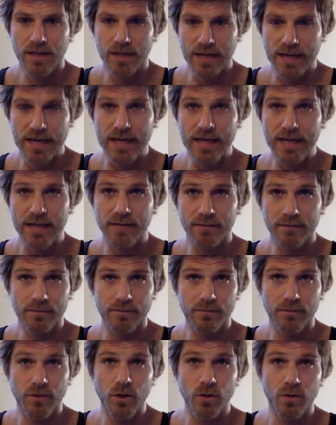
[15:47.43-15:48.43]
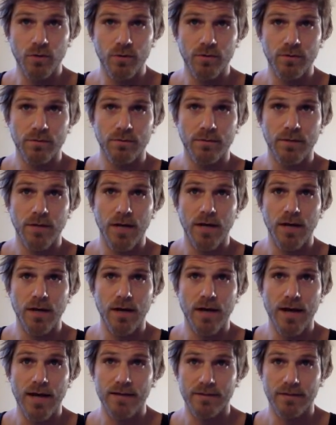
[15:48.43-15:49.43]
eat those
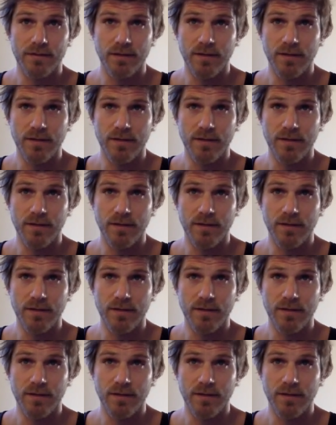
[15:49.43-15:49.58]
as